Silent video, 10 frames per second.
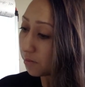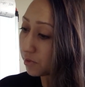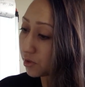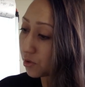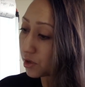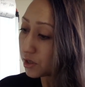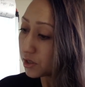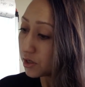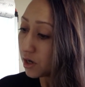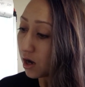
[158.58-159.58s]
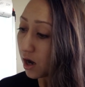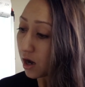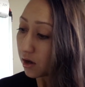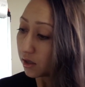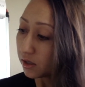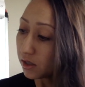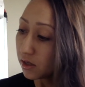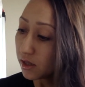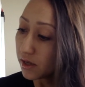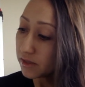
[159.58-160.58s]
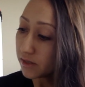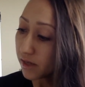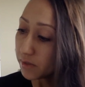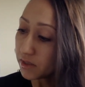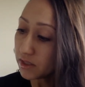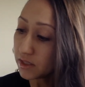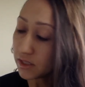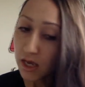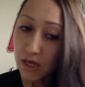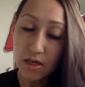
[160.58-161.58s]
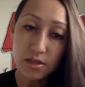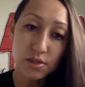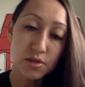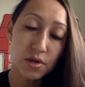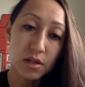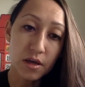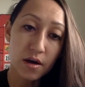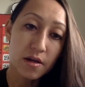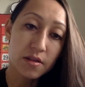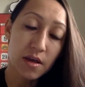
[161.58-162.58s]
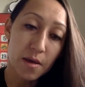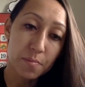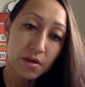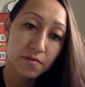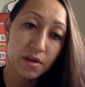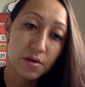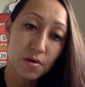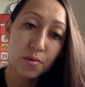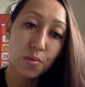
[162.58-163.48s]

Your ELA assignment today is to click on the epic video,